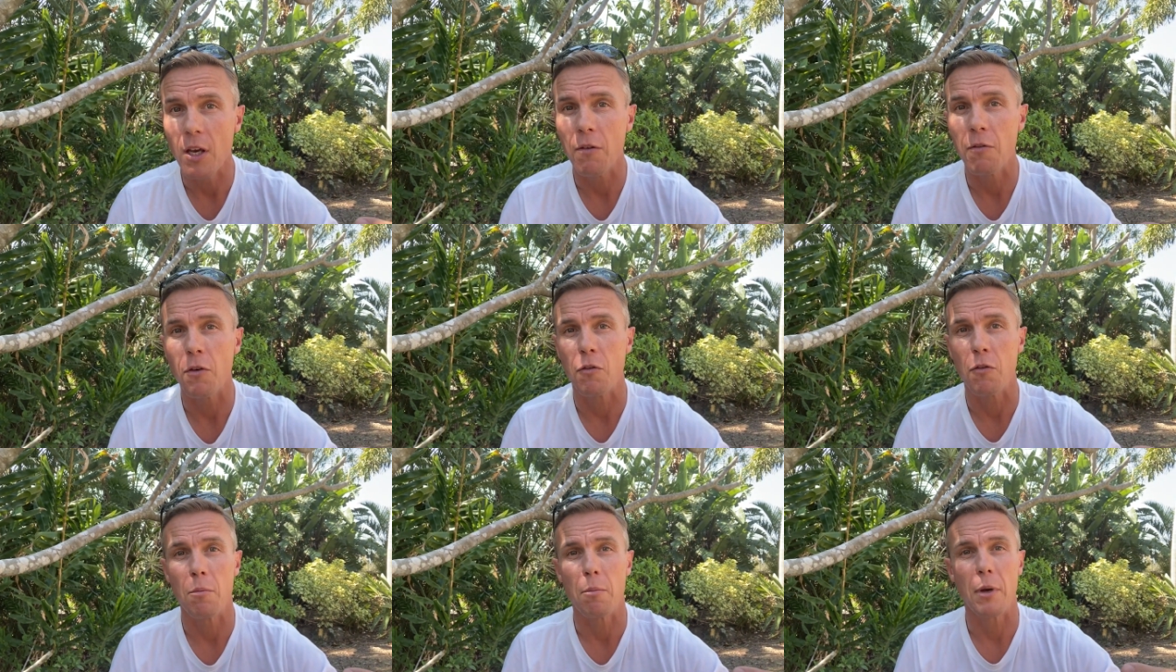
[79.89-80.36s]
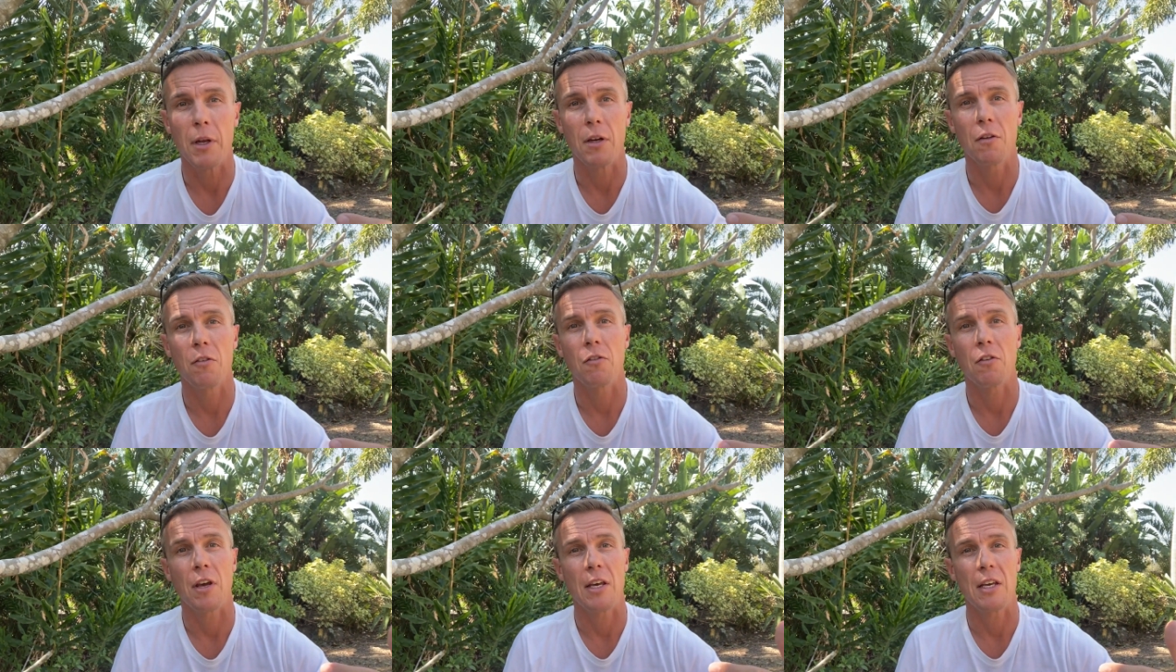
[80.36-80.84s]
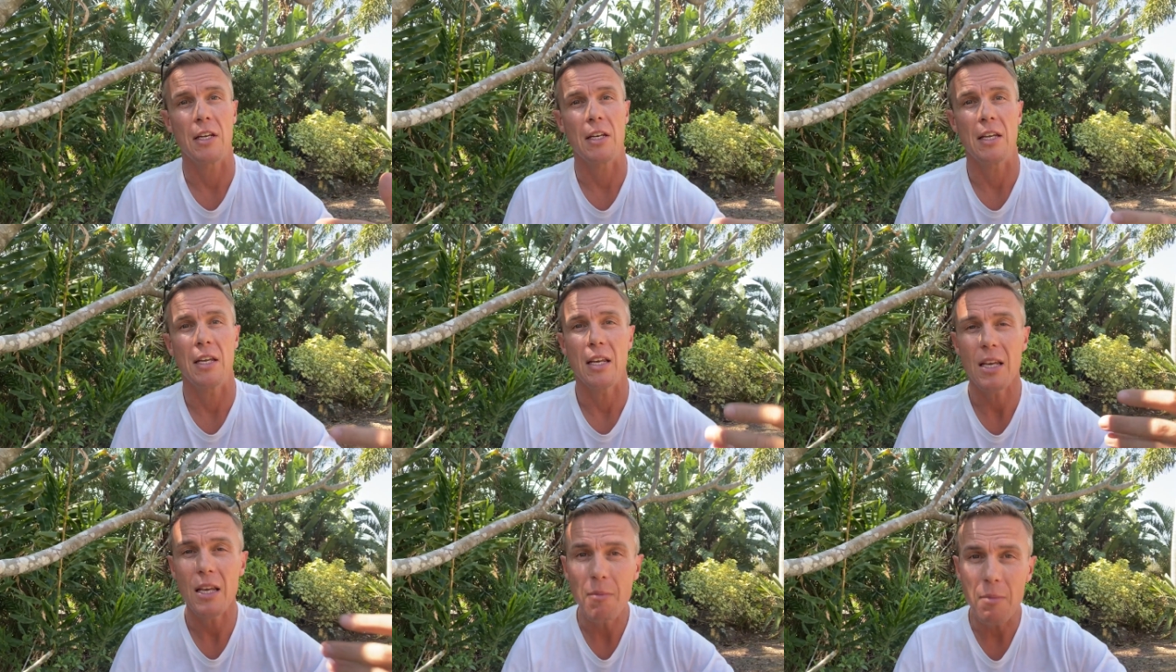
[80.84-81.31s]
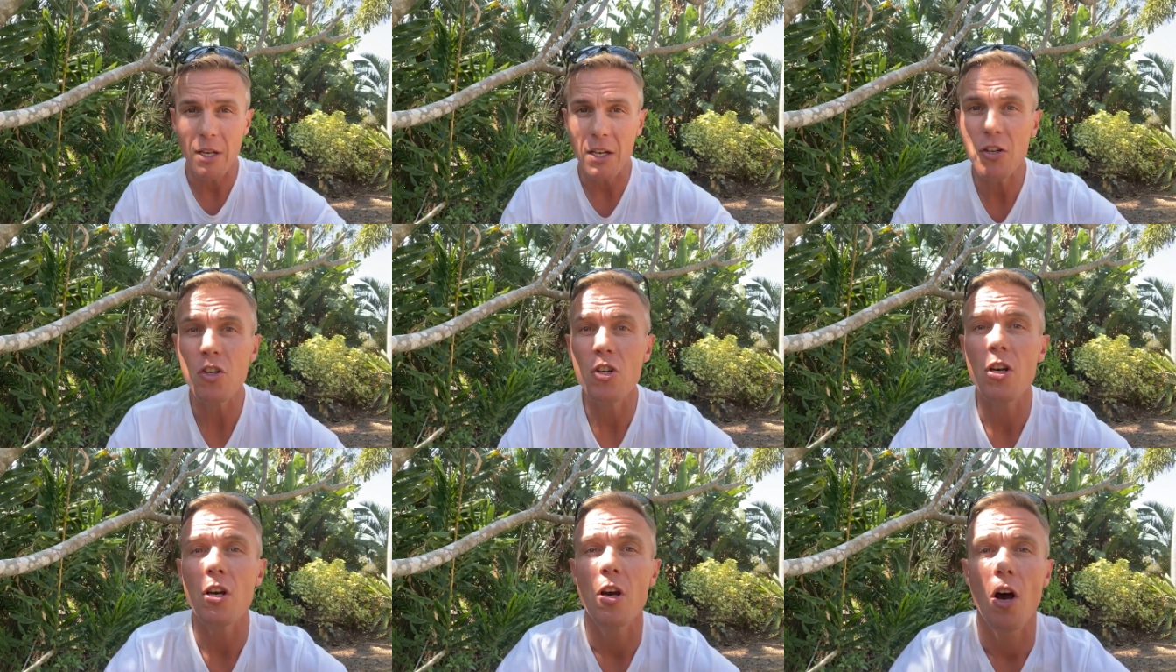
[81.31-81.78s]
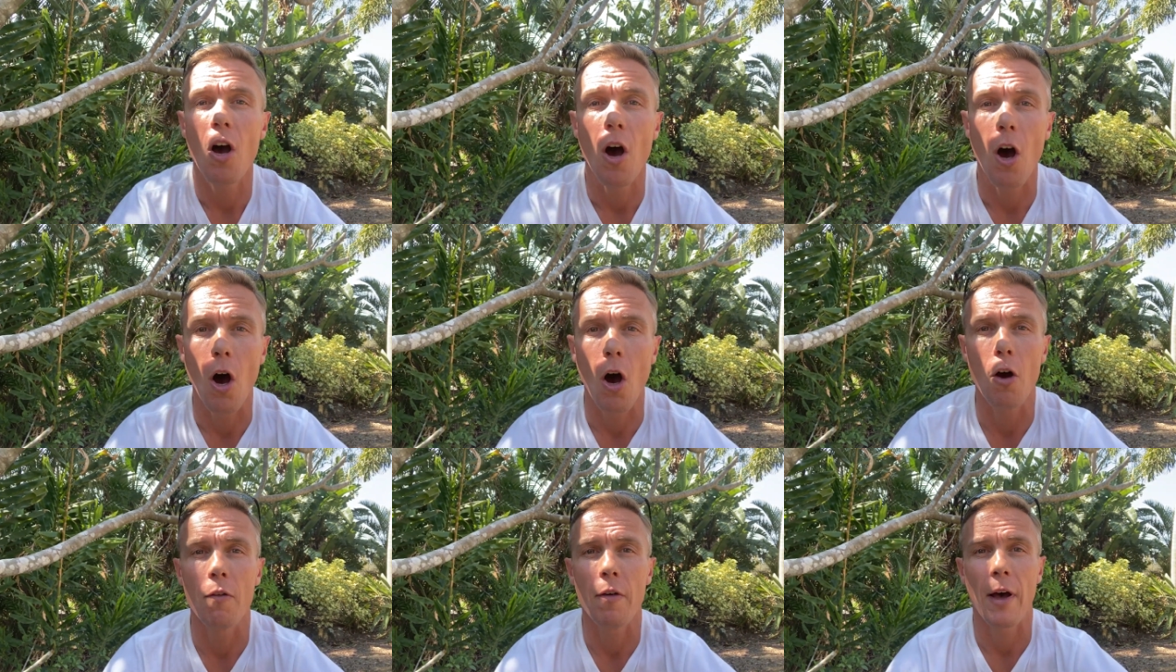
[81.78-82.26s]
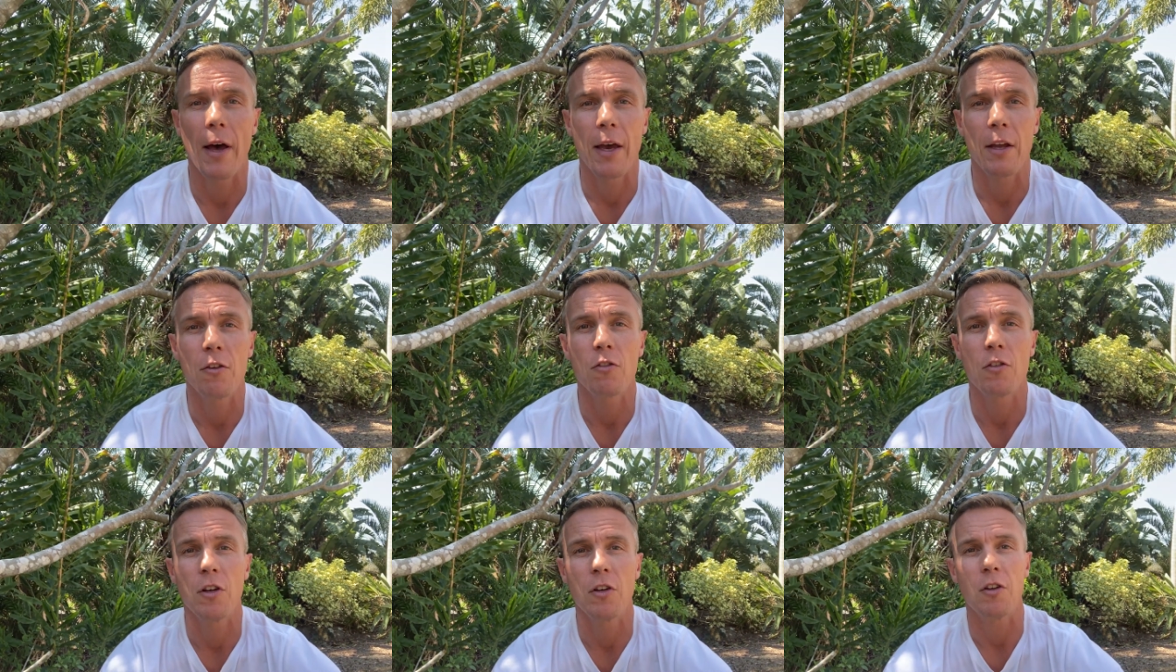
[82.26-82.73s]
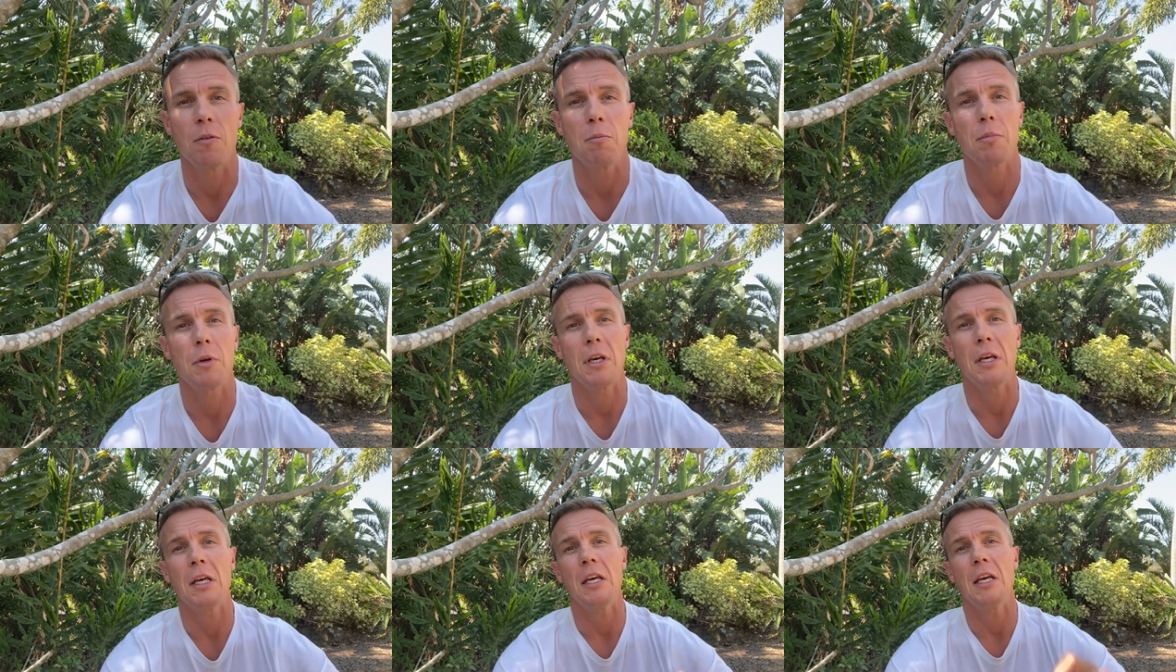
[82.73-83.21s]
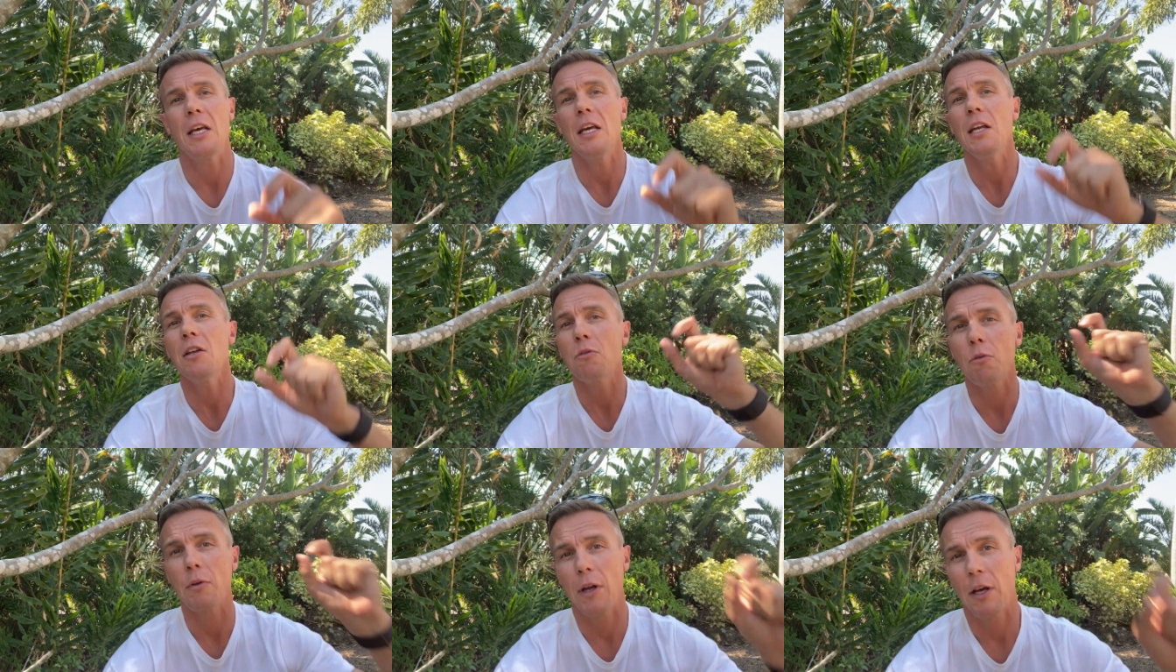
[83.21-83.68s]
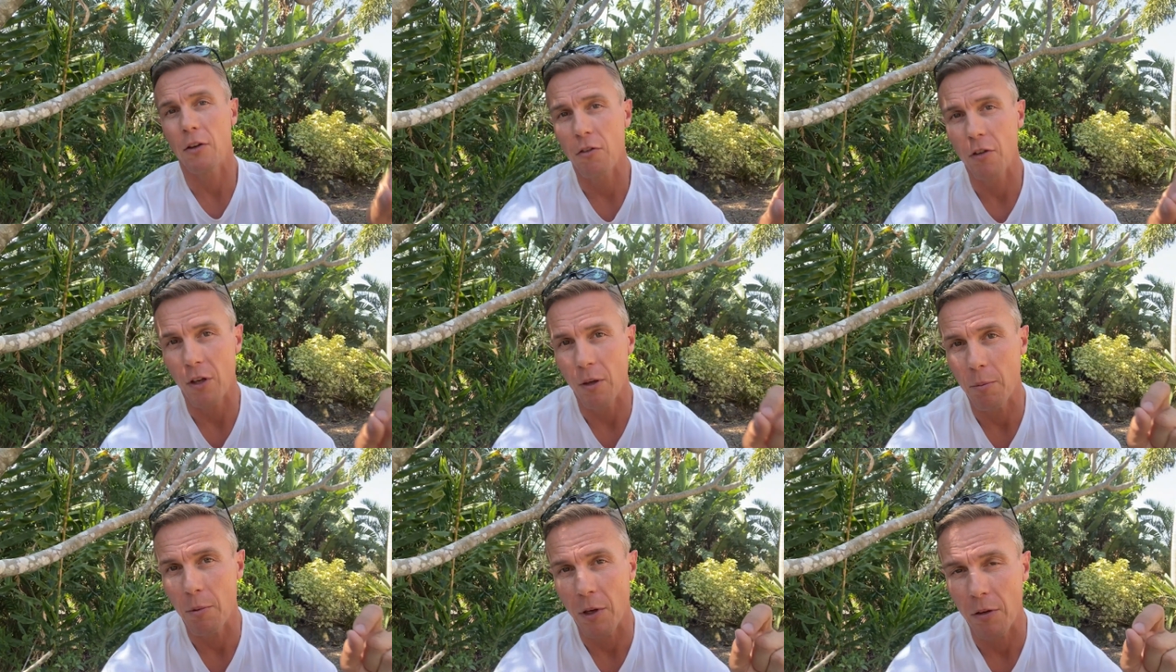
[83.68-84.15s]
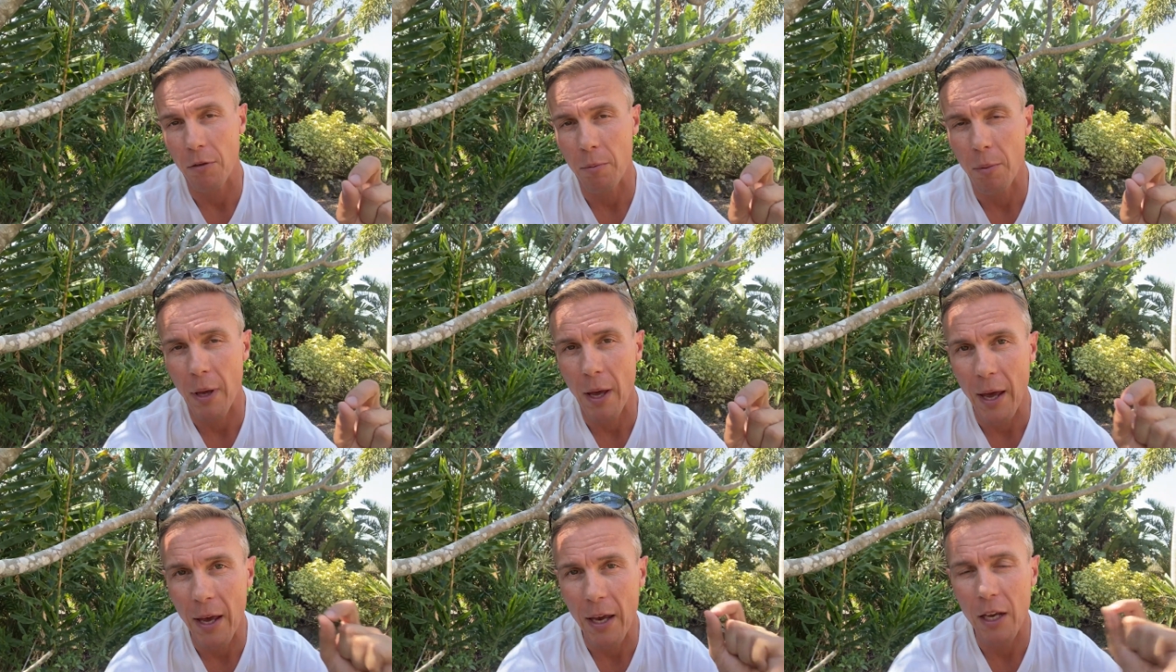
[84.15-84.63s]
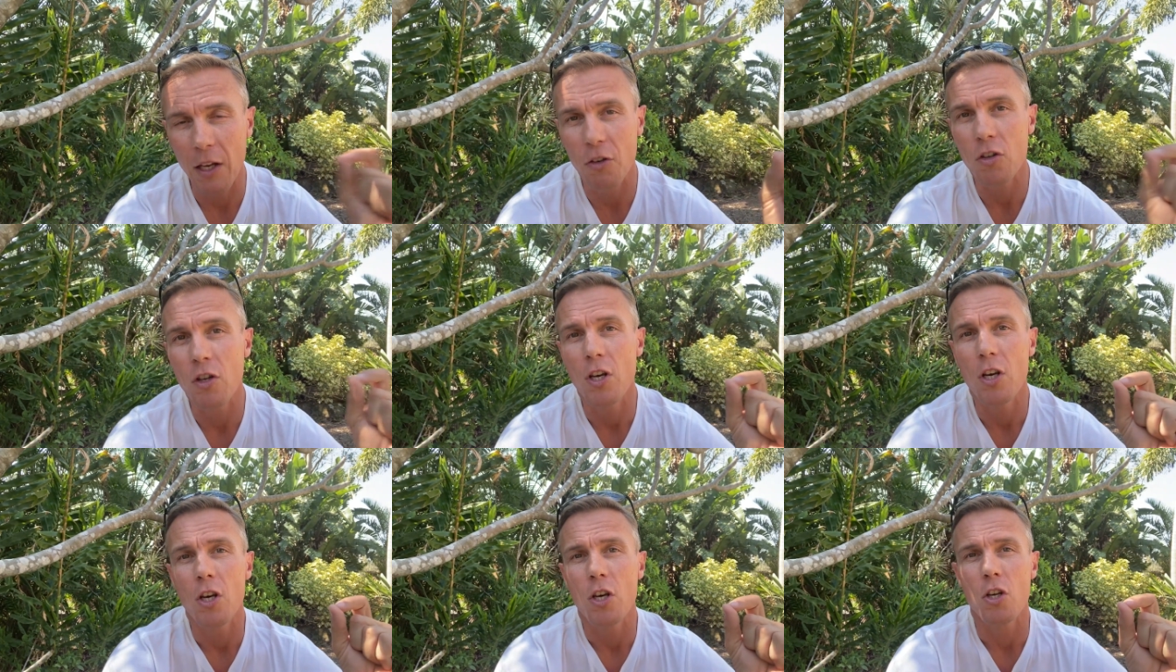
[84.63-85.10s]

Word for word: if you've embedded, say, an image over HTTP into an HTTPS page,